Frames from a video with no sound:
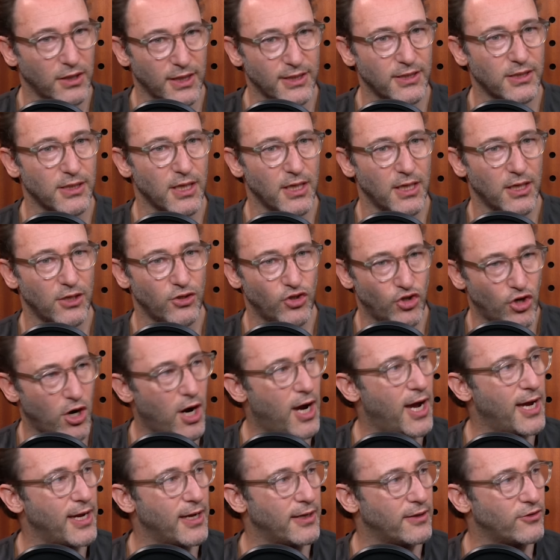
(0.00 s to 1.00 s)
Let's
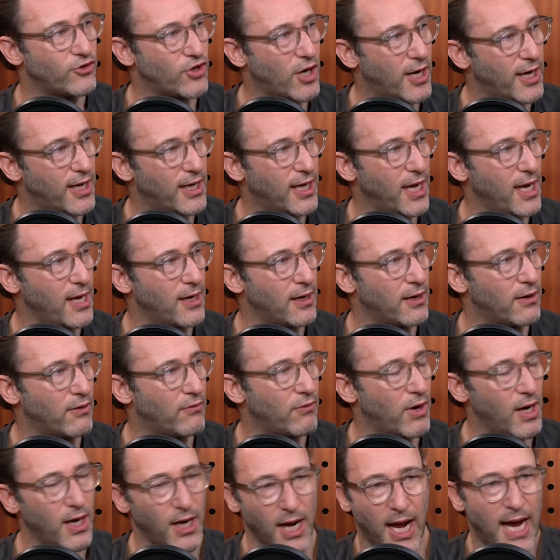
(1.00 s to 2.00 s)
try and try again,
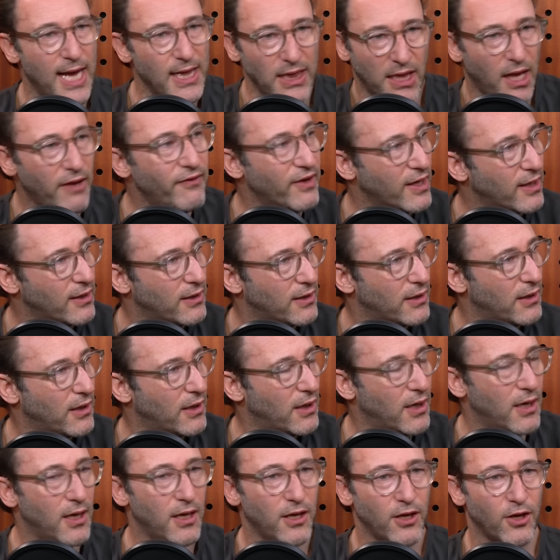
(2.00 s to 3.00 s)
right? I love it,
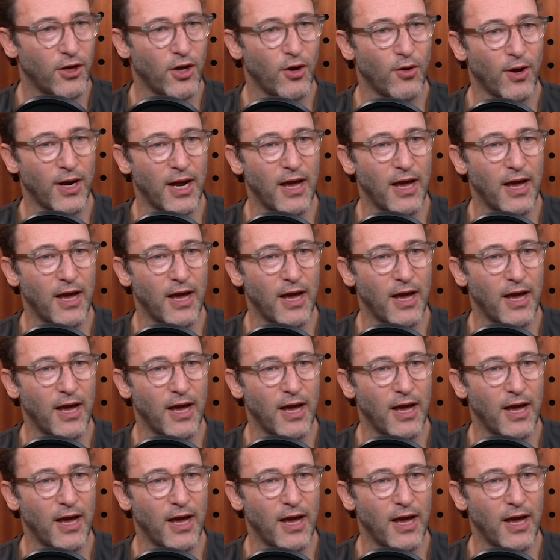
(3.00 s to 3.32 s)
and